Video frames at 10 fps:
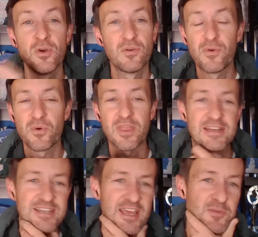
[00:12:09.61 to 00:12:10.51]
for
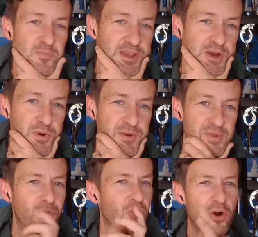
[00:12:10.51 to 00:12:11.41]
that day when
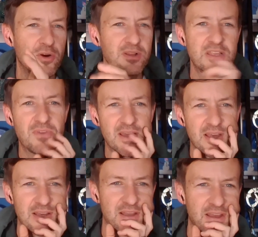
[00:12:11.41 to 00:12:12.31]
people aren't leaving
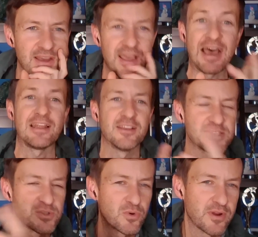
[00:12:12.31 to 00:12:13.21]

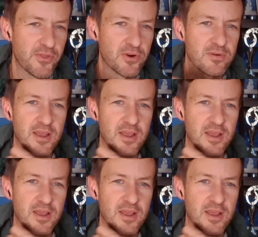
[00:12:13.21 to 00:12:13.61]
Atlas or another